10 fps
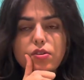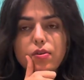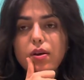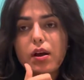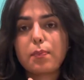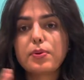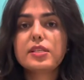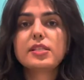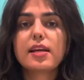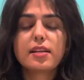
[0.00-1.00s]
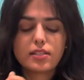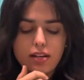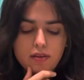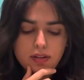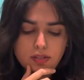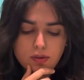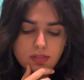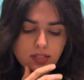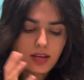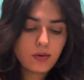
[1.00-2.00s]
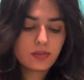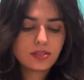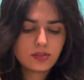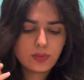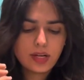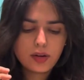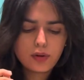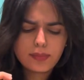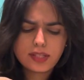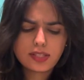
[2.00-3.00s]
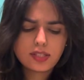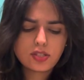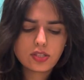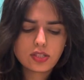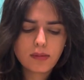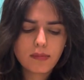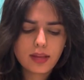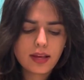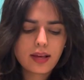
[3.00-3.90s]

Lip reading: appreciate their resource and say, oh, this is really good, but this is just something